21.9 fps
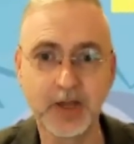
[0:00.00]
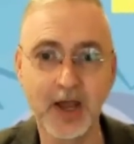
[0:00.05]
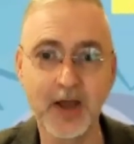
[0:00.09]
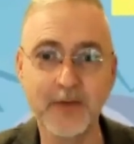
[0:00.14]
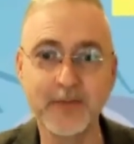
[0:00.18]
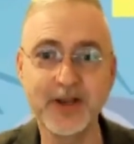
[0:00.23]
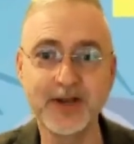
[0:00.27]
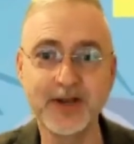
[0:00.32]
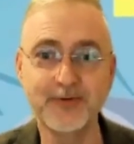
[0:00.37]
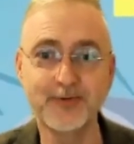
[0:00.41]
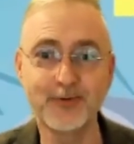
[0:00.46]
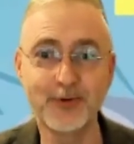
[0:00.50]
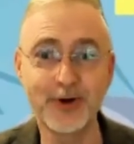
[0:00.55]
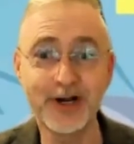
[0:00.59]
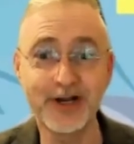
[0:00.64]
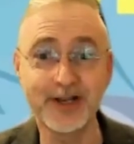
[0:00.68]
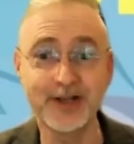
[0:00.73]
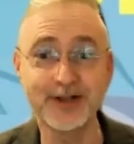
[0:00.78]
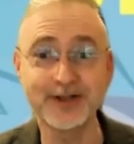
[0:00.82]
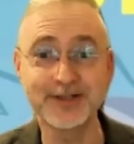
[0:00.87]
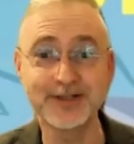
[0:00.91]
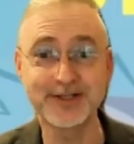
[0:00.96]
I mean,
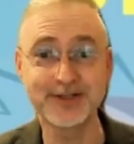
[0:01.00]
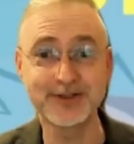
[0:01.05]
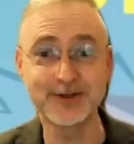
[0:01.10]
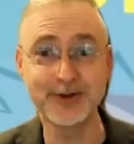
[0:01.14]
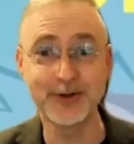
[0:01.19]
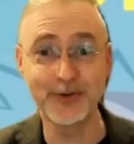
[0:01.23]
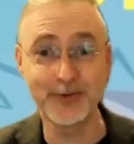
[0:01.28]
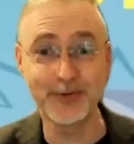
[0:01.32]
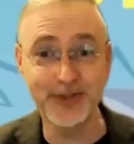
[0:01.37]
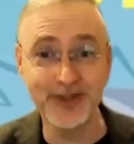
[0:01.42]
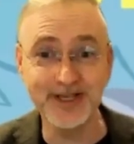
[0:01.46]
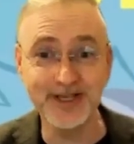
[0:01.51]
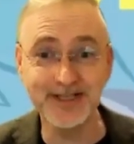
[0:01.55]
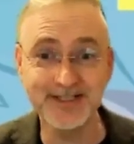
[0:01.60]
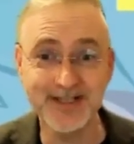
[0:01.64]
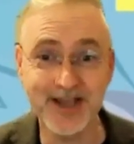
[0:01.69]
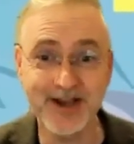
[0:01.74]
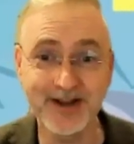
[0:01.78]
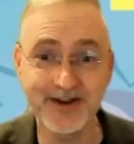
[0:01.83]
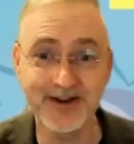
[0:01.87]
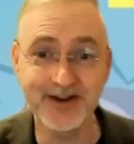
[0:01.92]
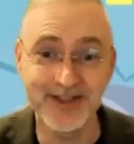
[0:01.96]
really, it's, these
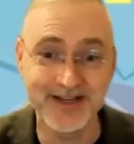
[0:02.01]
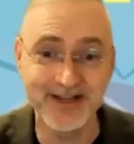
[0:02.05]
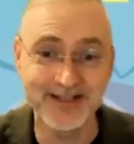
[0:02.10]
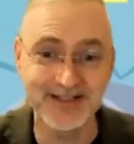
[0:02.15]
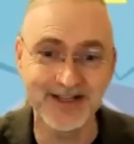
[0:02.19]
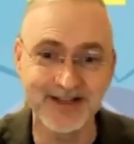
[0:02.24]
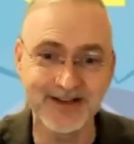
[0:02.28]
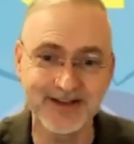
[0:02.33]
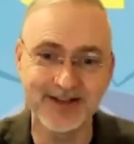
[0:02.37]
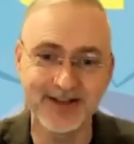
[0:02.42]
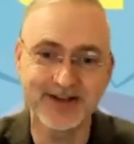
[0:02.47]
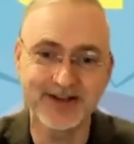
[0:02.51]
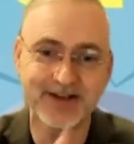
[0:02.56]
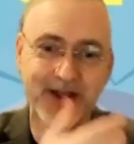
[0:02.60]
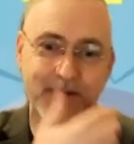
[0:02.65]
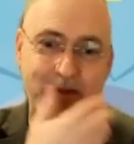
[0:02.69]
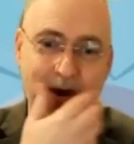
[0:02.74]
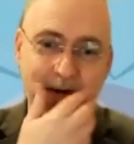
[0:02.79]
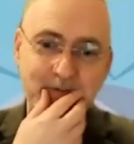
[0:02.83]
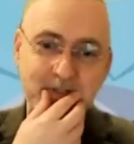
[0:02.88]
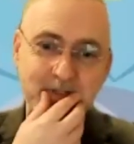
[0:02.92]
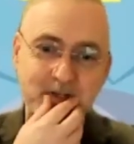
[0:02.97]
kind of things that
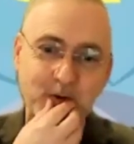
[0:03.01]
come up.